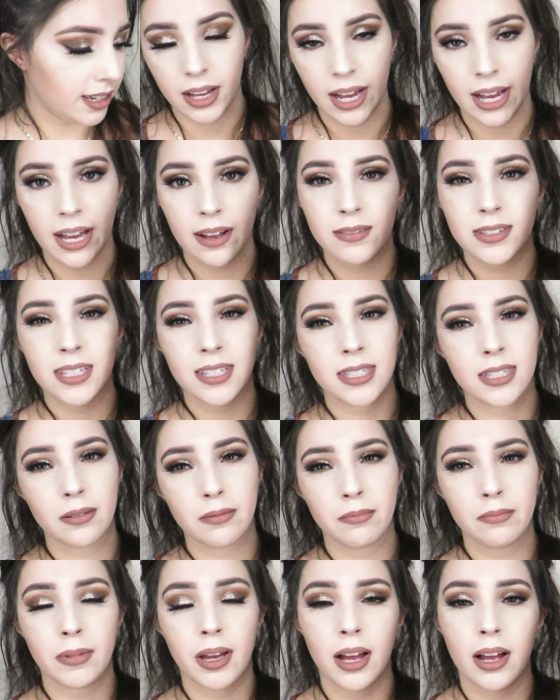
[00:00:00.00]
I have seen
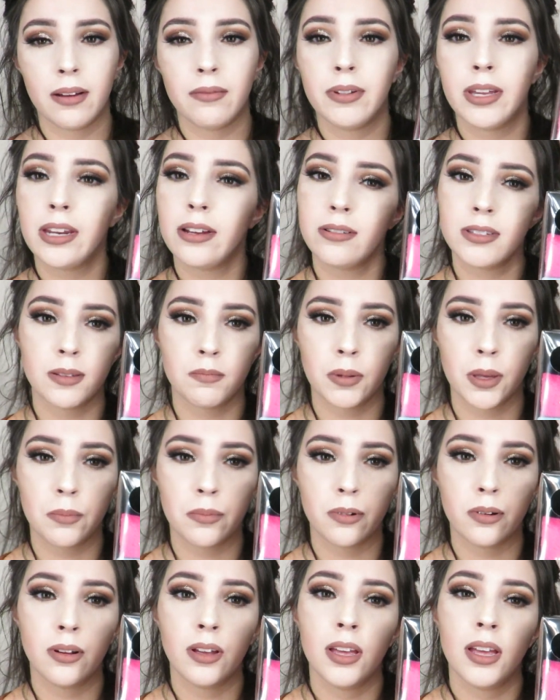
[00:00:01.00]
some videos of
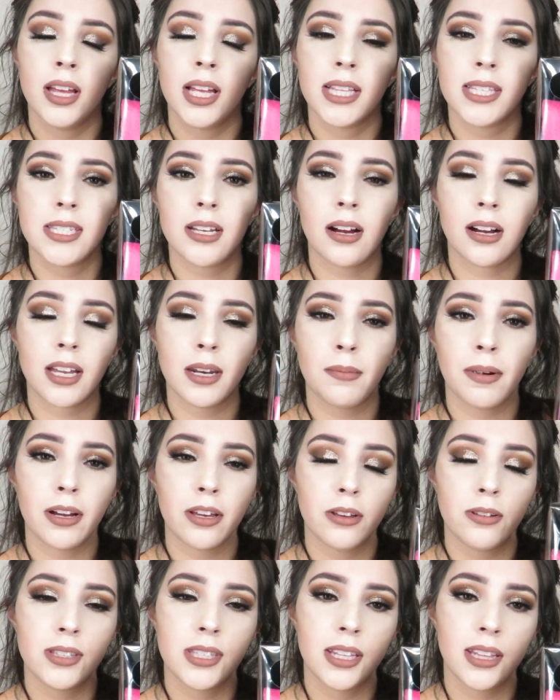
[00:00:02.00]
people talking about
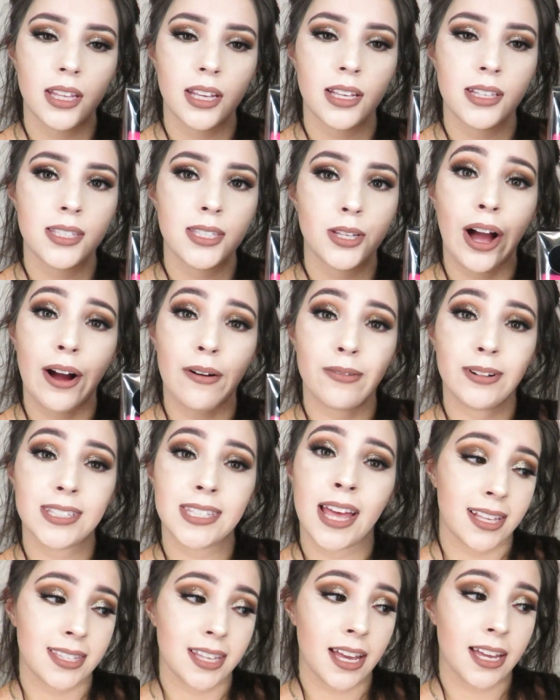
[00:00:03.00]
using these, so I was
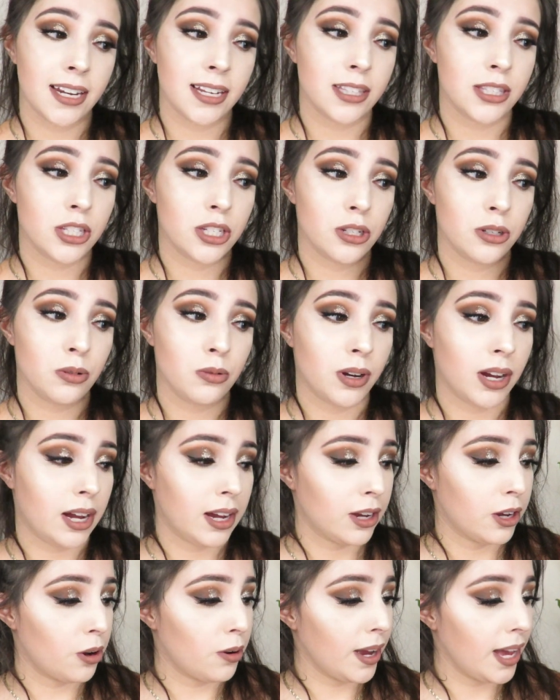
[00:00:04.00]
excited to
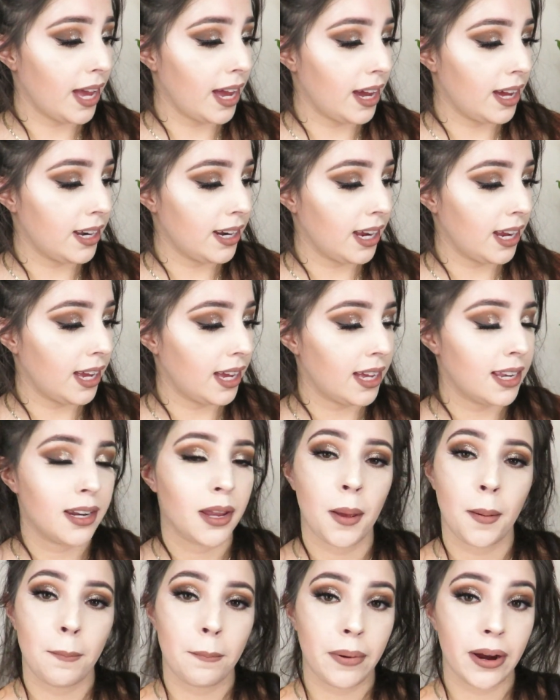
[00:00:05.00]
go ahead and
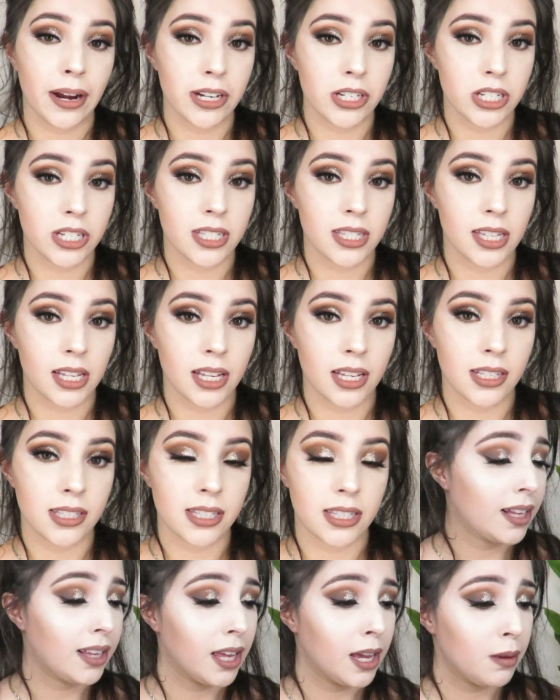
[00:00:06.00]
purchase these.
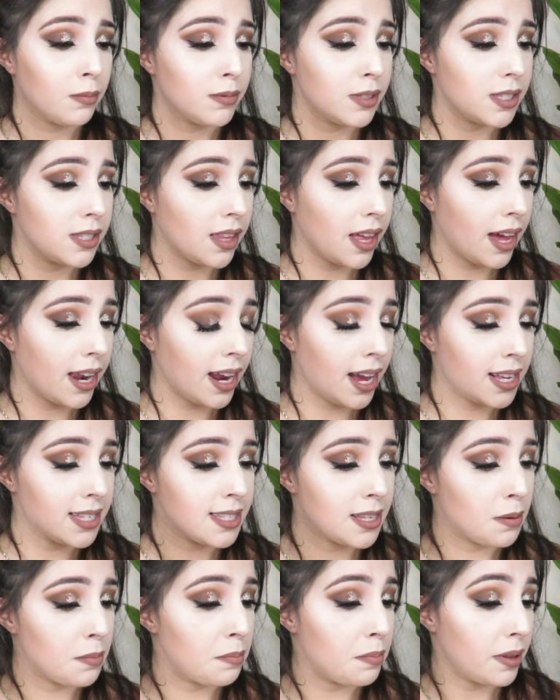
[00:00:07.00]
It claims that it has
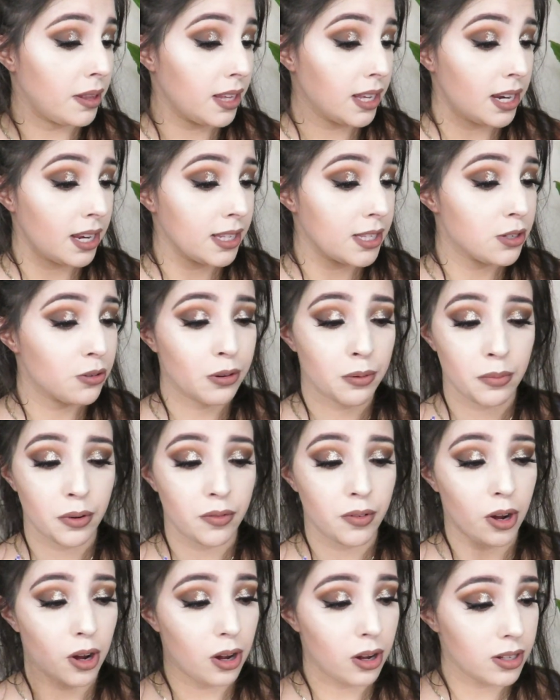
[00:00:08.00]
the ability to
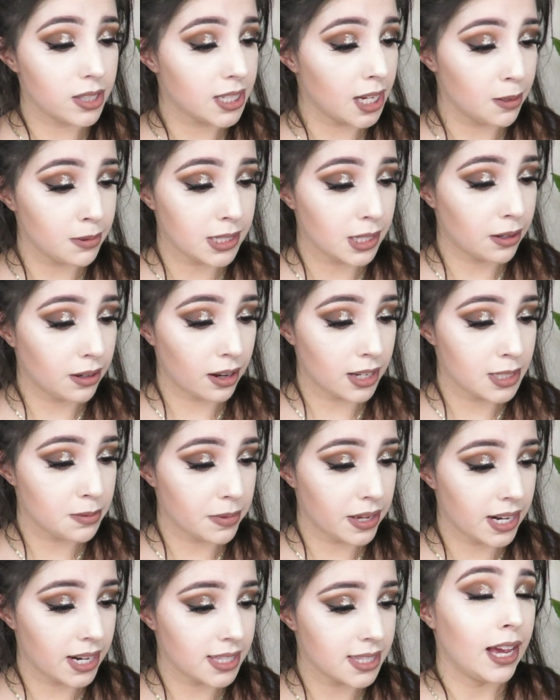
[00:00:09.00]
remove all types of
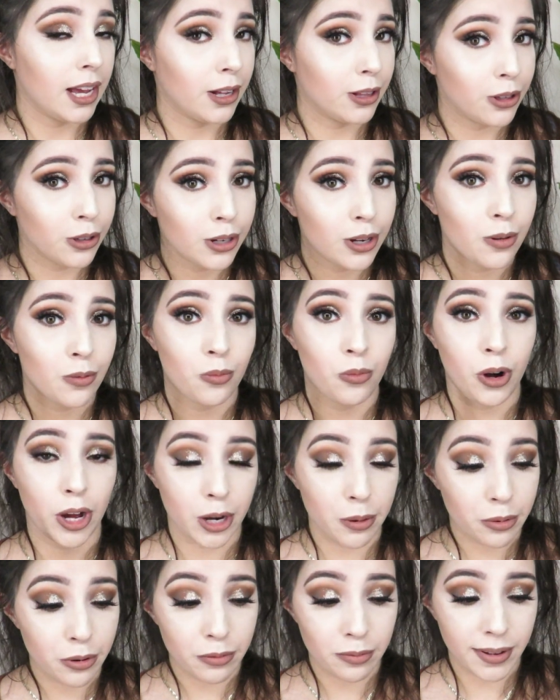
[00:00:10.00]
cosmetics, including
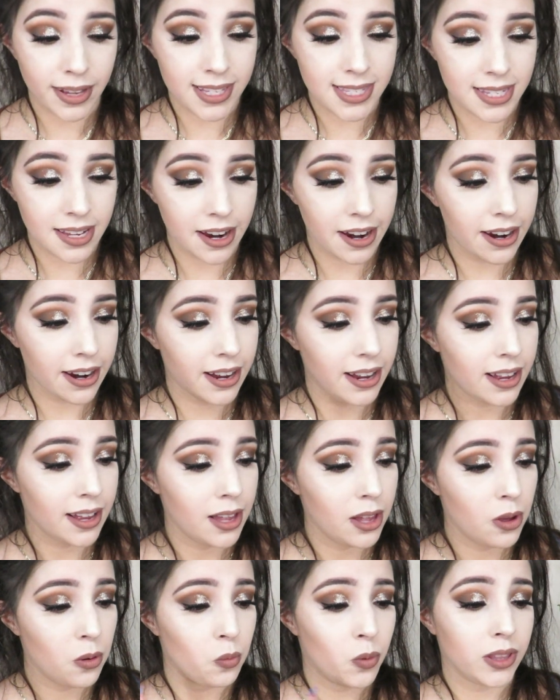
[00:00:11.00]
waterproof mascara,
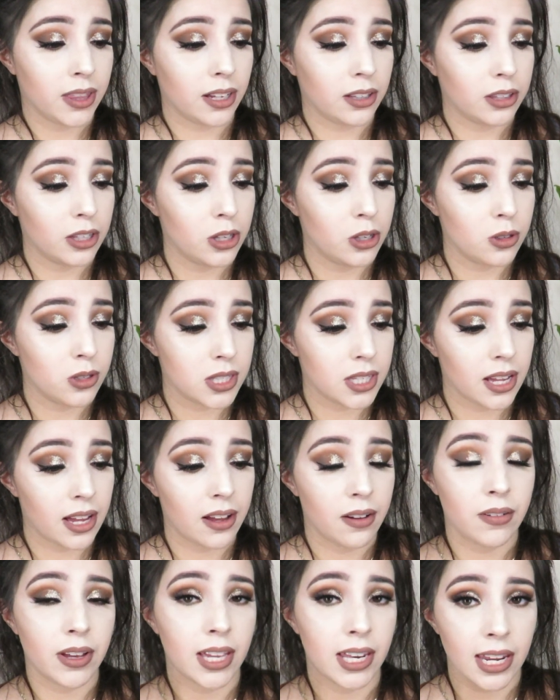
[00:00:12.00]
without the use
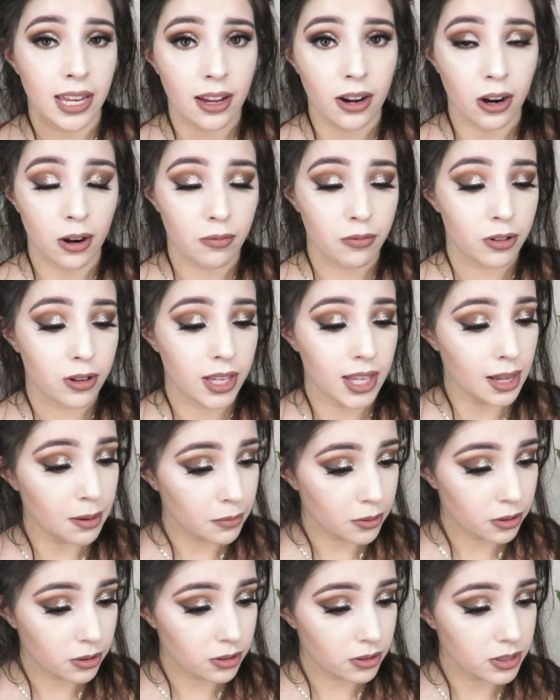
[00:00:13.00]
of any harmful
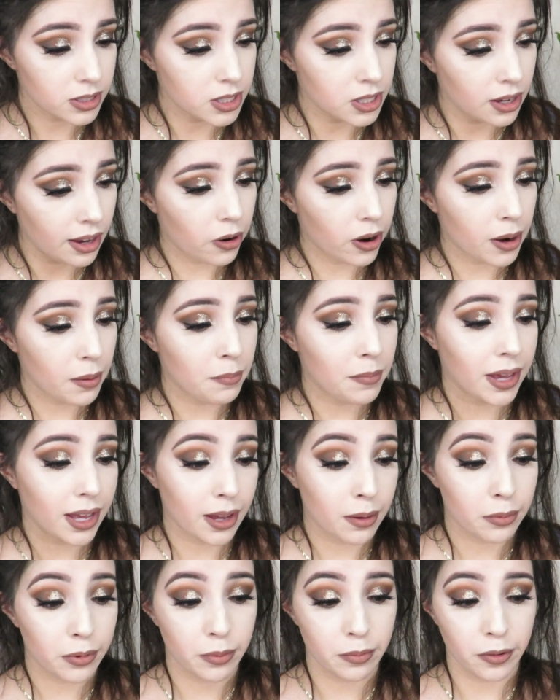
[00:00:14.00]
chemicals or
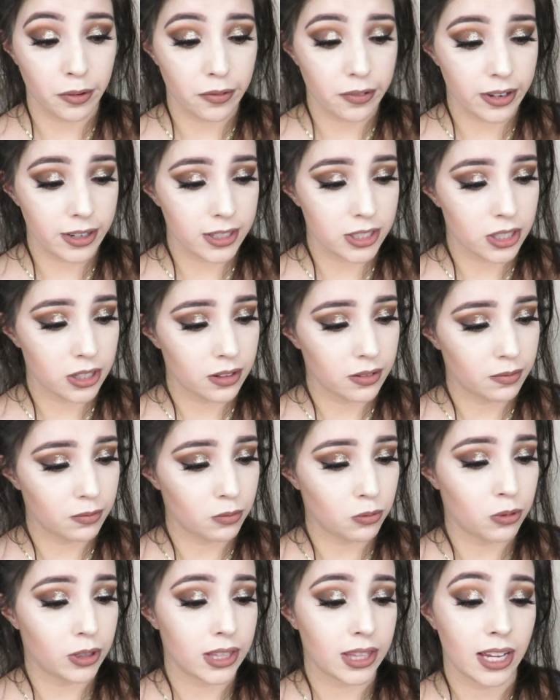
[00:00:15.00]
makeup removers.
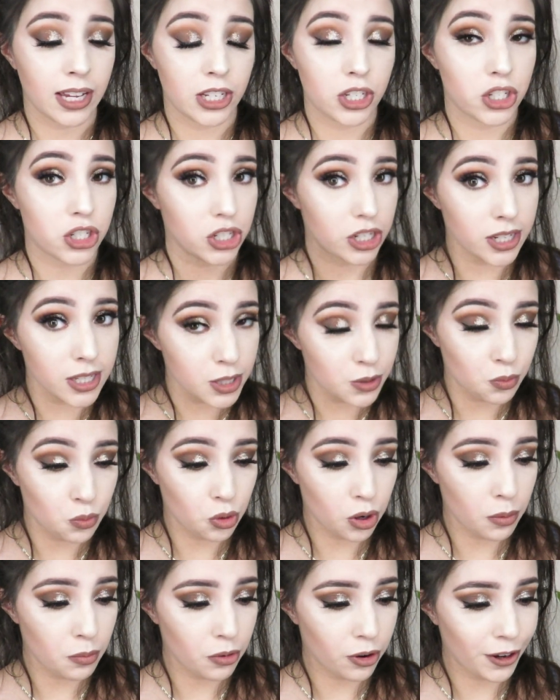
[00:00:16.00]
With just
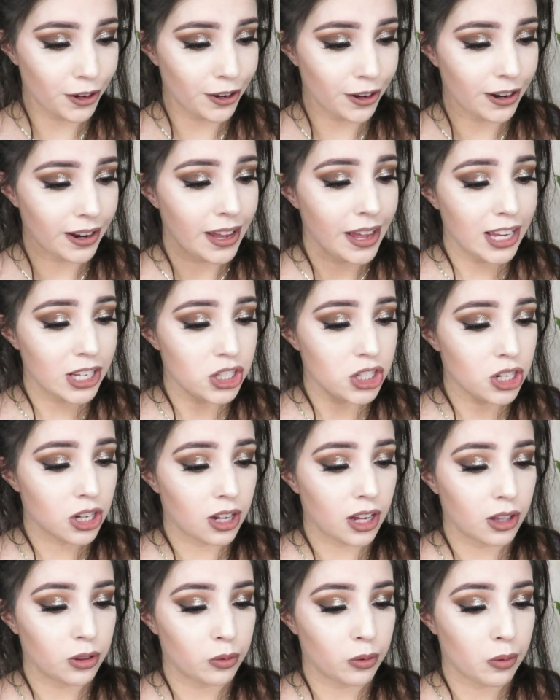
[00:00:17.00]
warm water, each
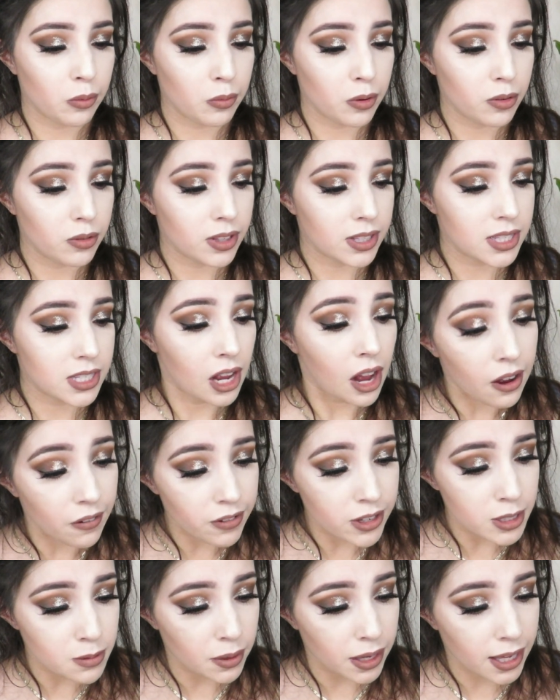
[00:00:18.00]
cloth will remove the
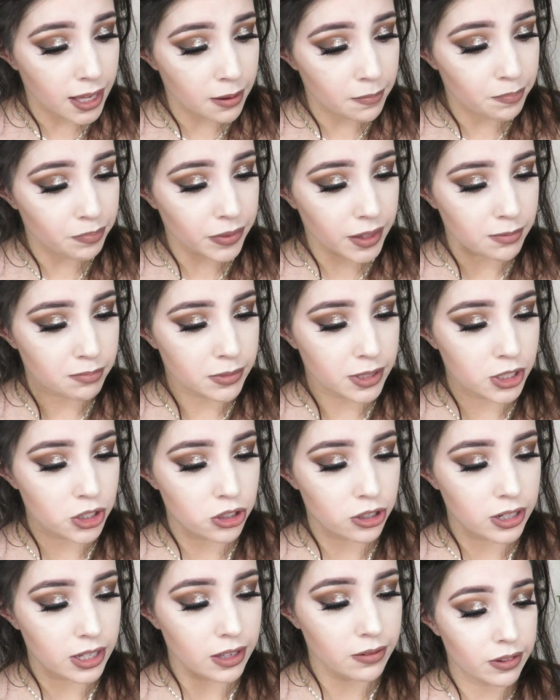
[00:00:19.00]
toughest makeup and be
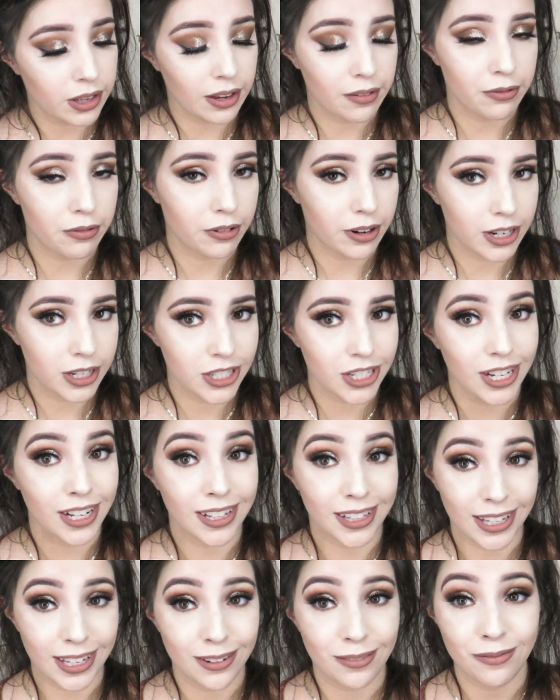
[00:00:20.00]
sure to you a fresh,
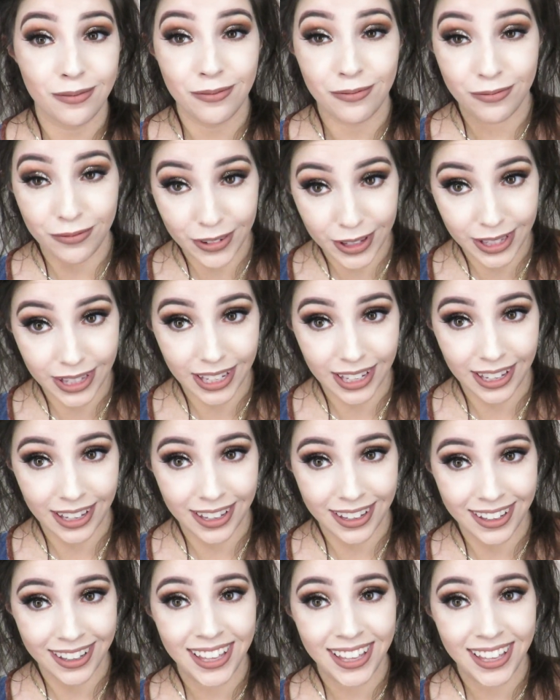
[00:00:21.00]
clean feeling.